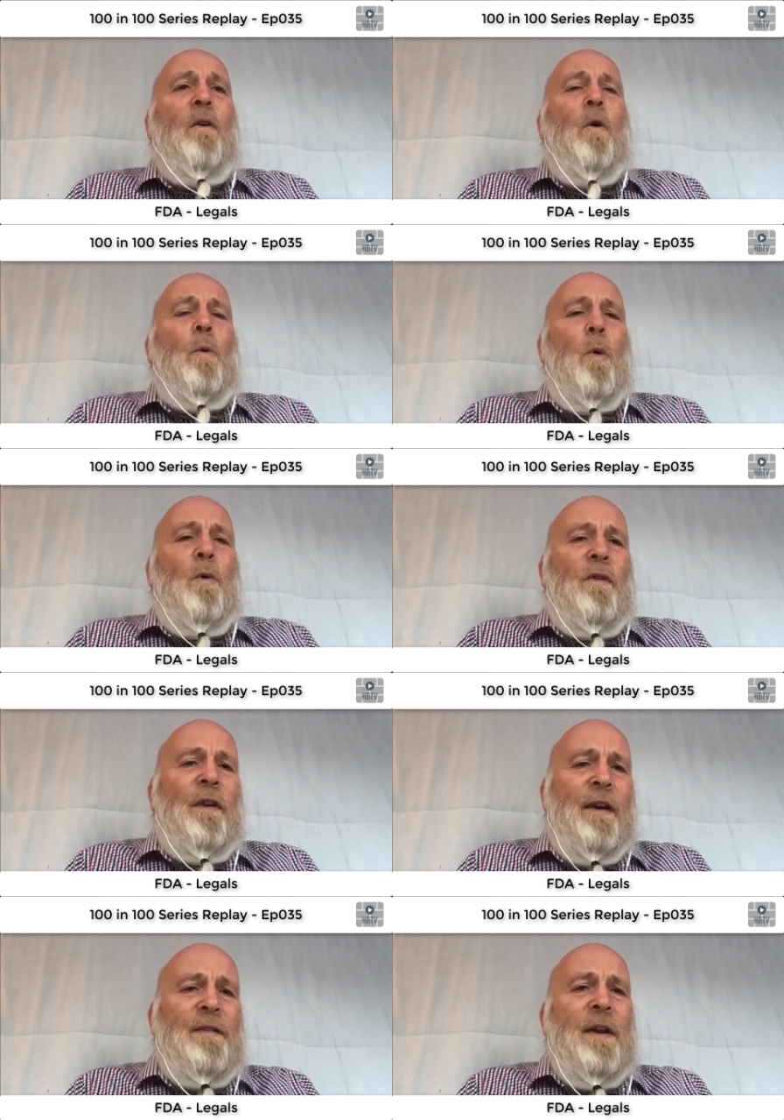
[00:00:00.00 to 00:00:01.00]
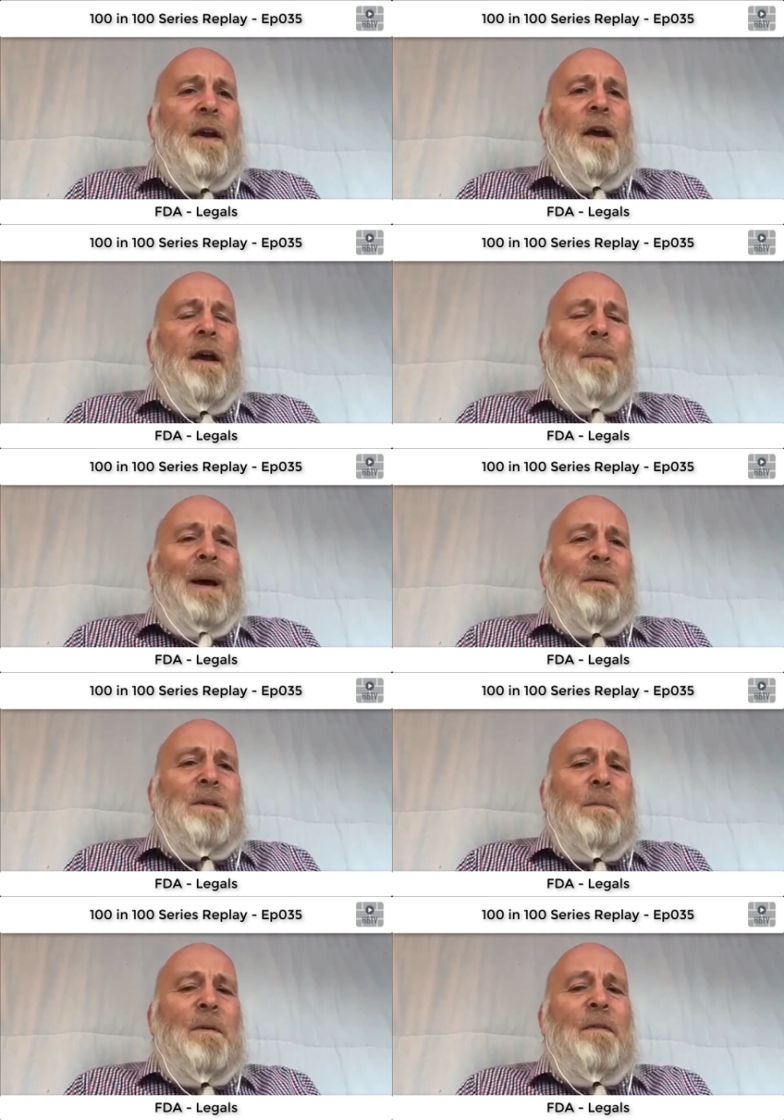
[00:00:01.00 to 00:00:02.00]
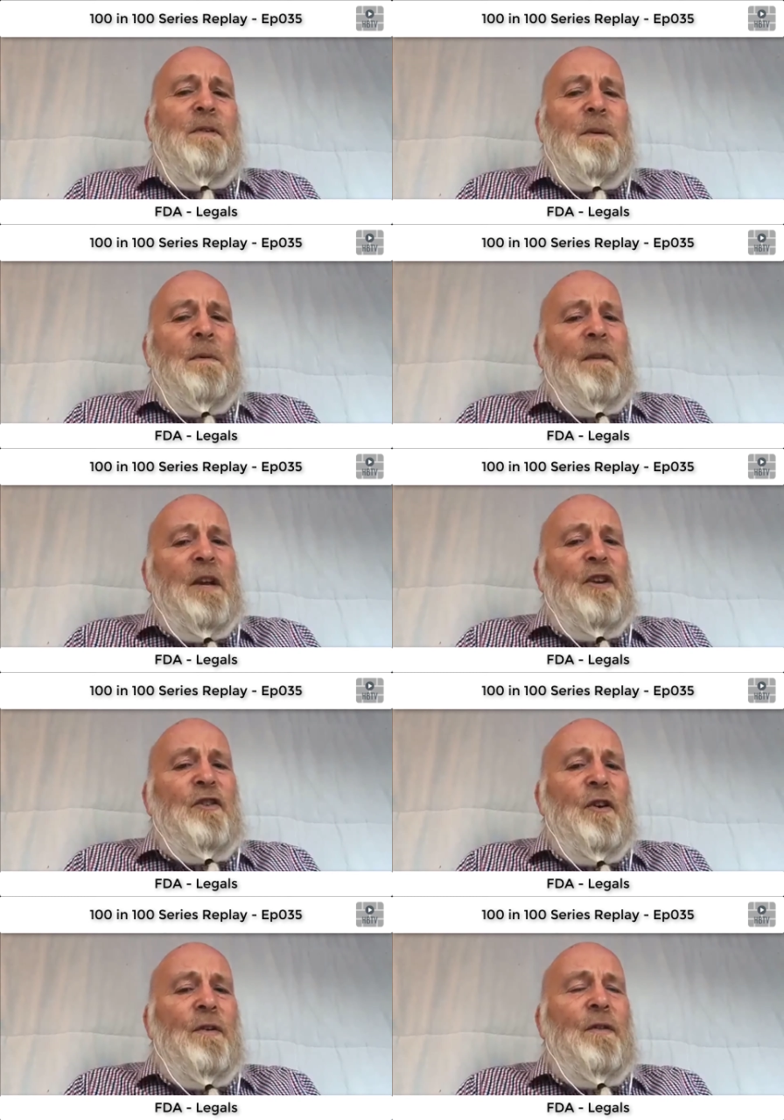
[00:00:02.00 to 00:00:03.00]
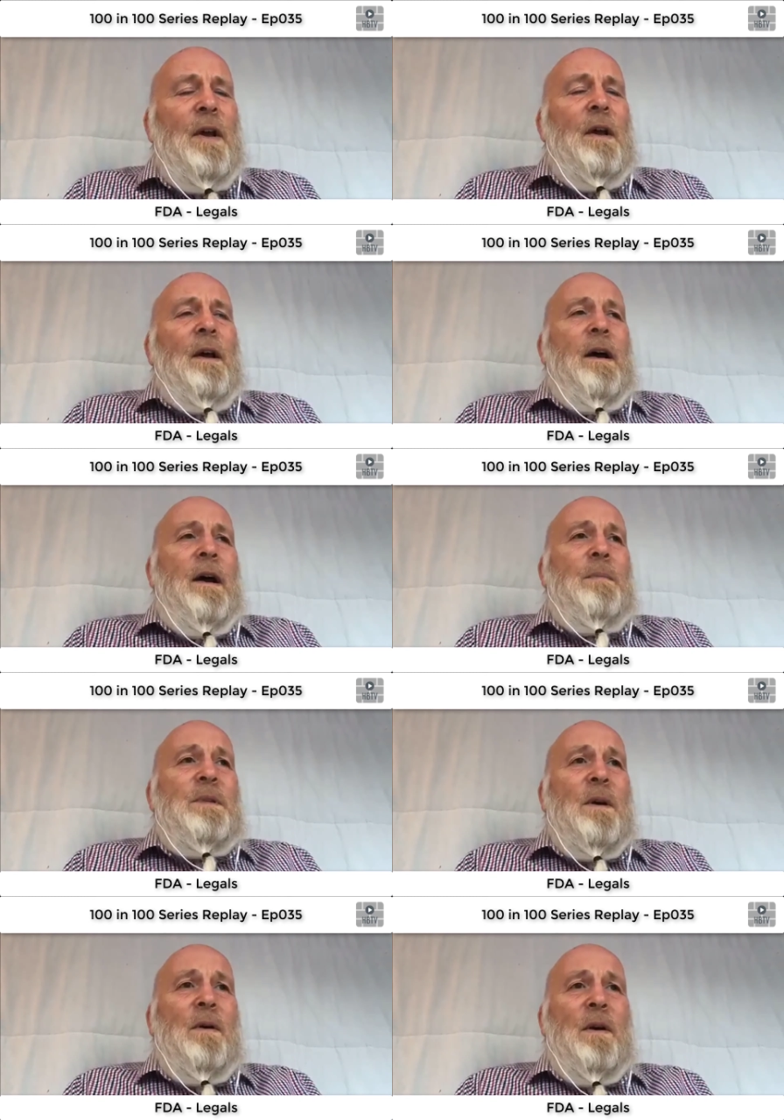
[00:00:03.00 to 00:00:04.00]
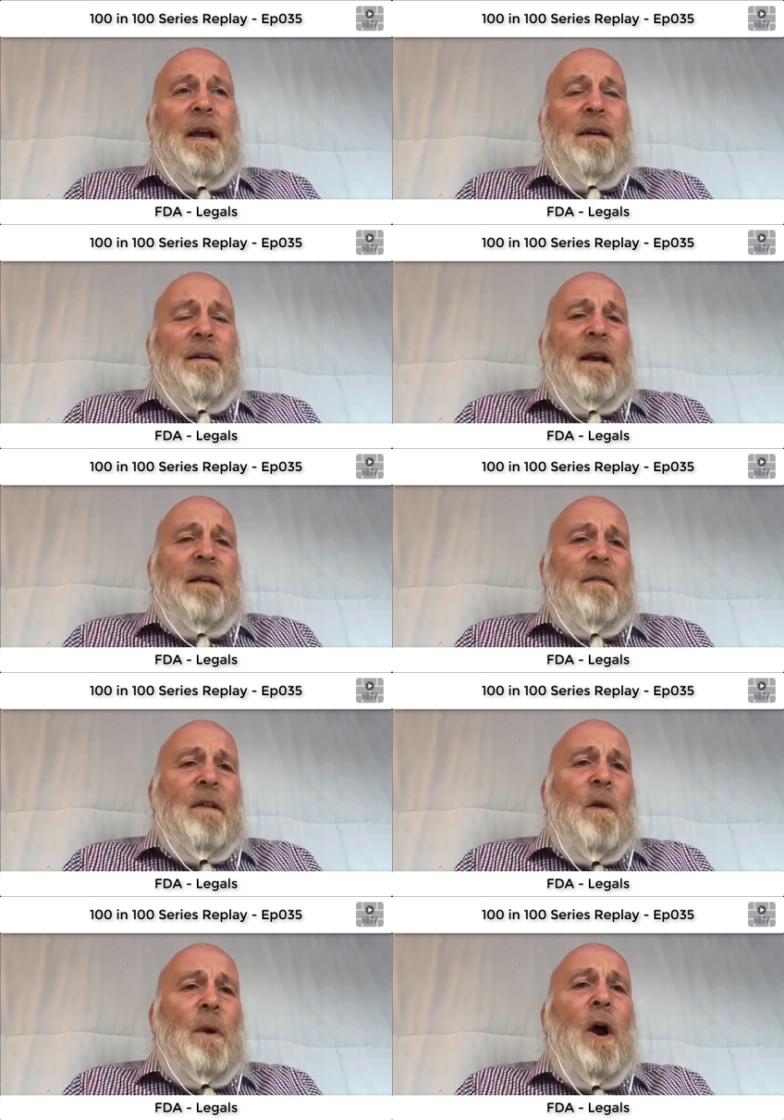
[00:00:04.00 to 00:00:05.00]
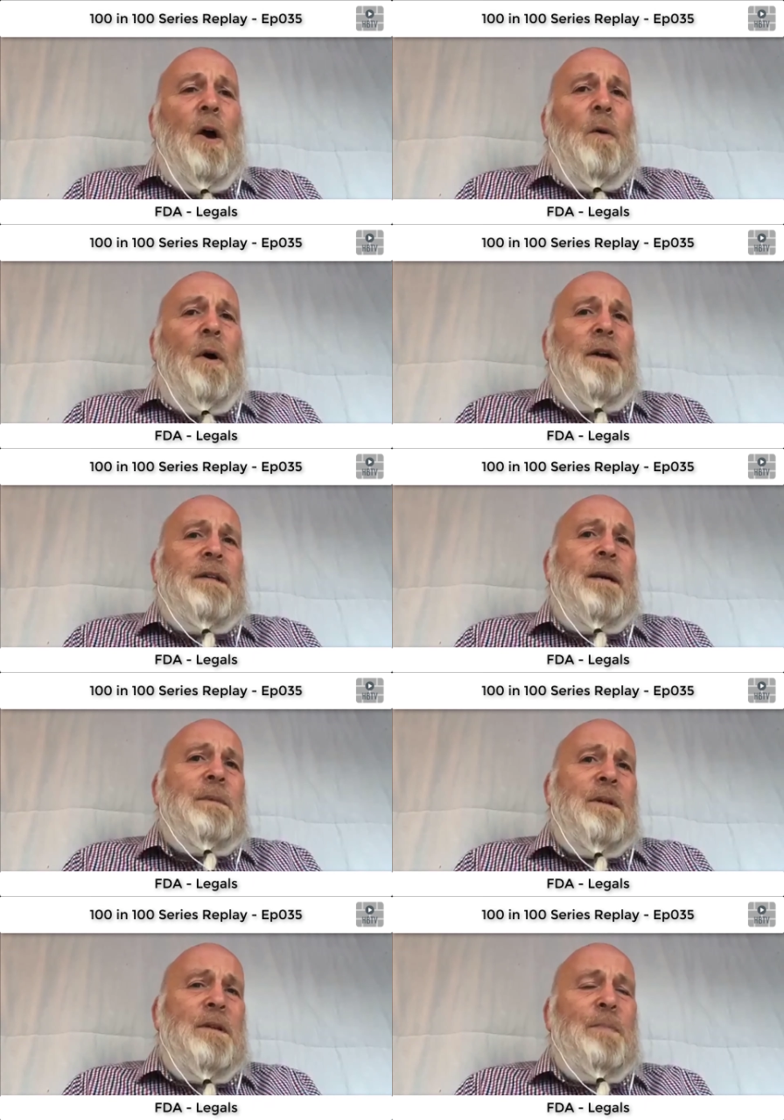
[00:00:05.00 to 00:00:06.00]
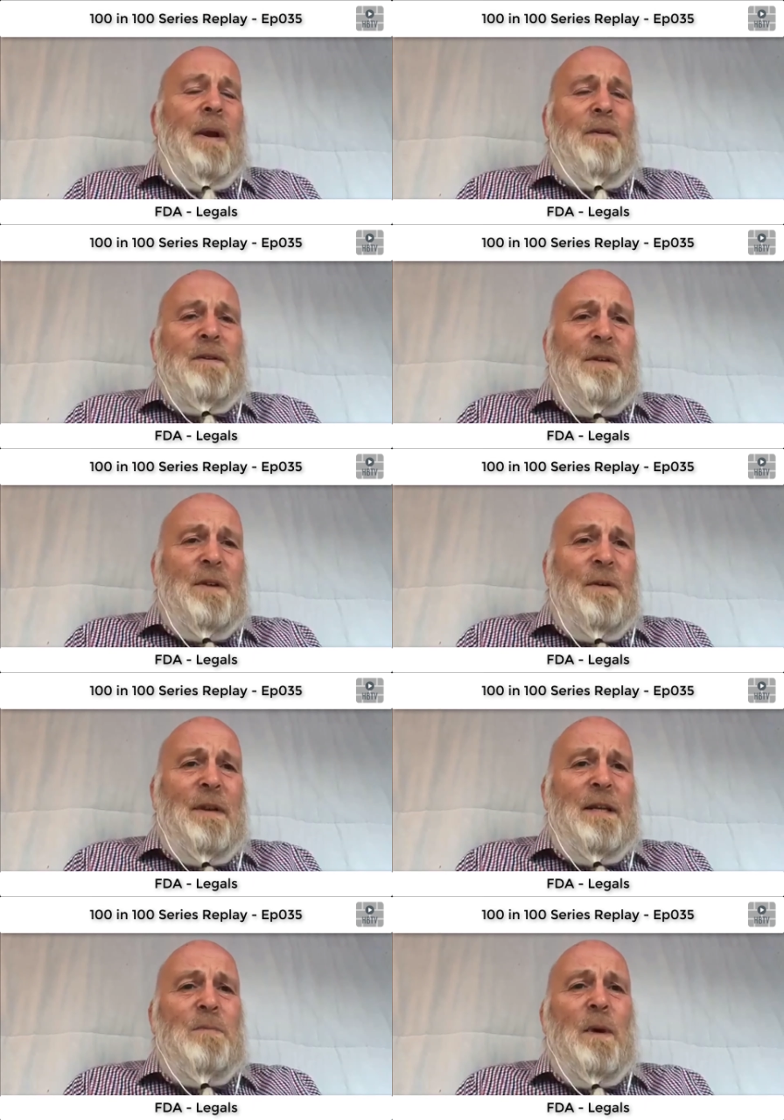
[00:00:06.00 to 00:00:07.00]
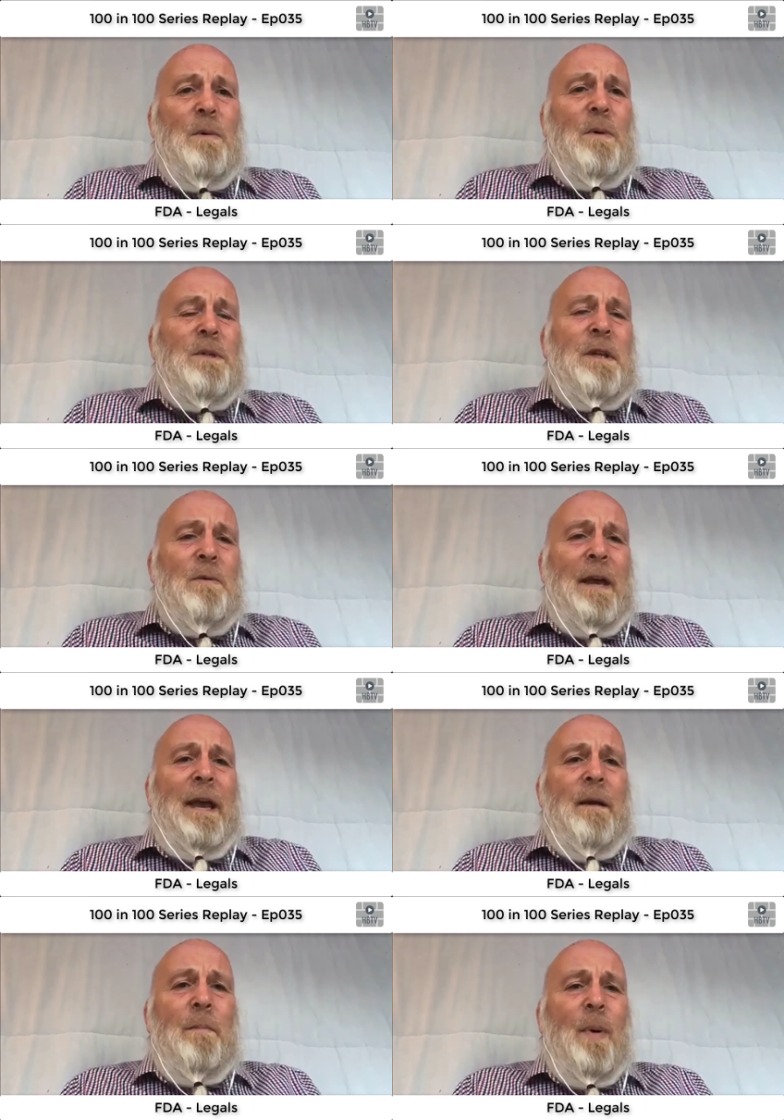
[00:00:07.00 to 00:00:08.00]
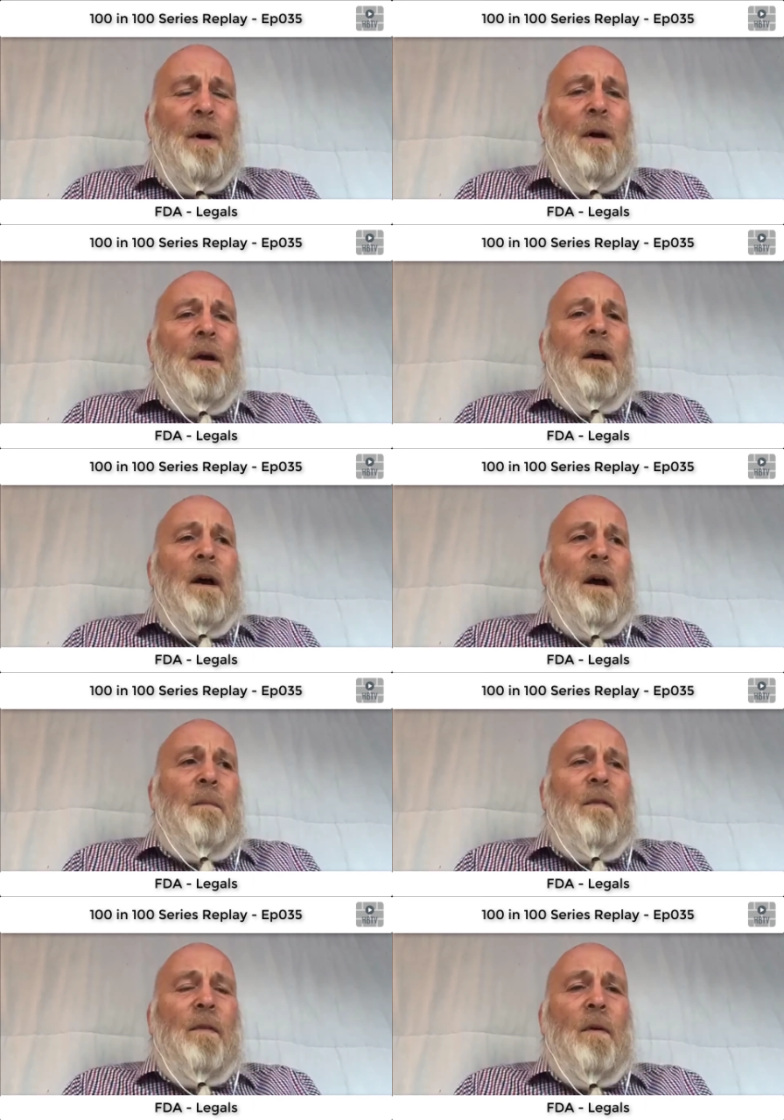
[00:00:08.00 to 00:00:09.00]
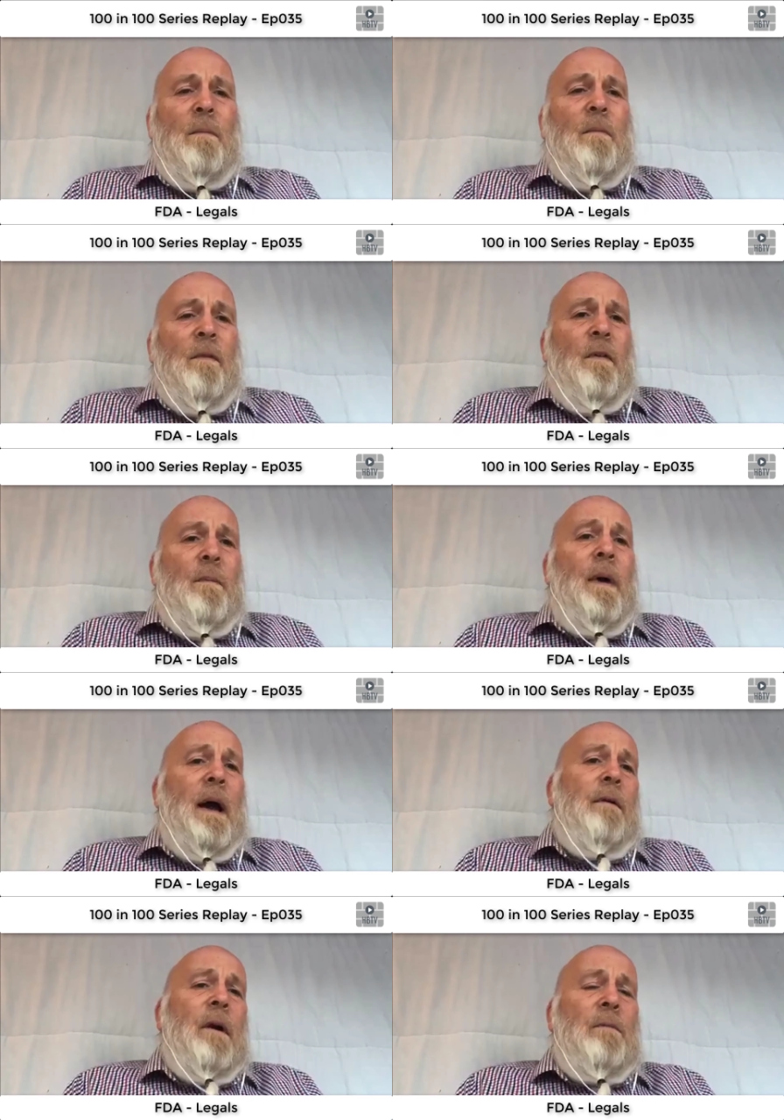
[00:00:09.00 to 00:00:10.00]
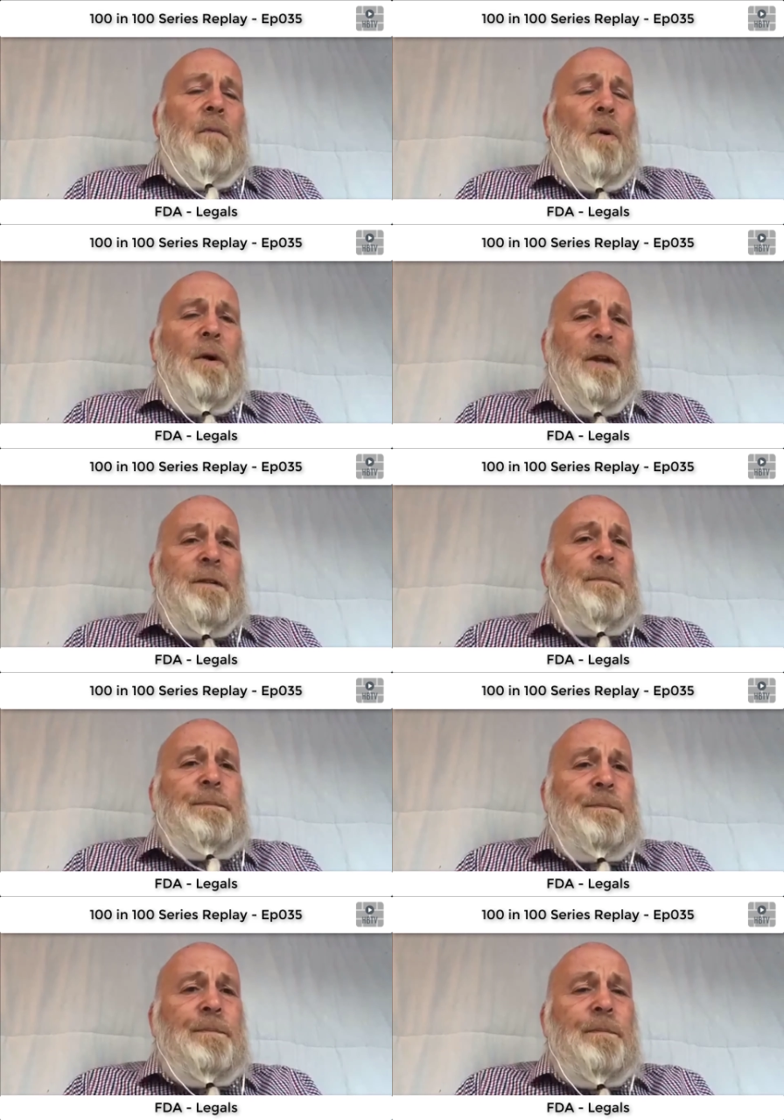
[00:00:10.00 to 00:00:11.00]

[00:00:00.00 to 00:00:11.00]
forewarns us about some of the issues. Even though we are quite adept and experienced at doing this, we will still get input from our own lawyers.